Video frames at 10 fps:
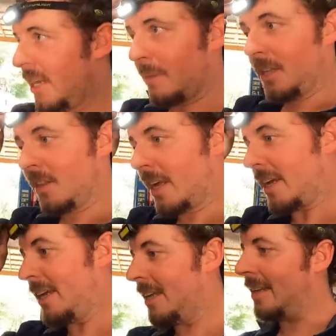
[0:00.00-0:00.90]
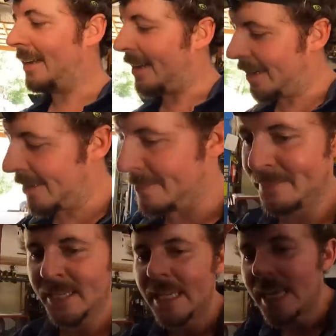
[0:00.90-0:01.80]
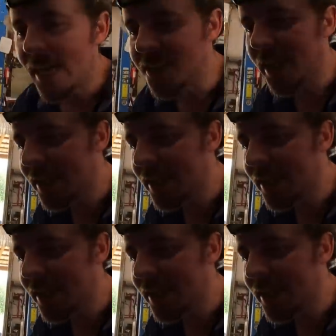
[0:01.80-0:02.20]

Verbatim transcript: is making me look like an idiot. Uh, I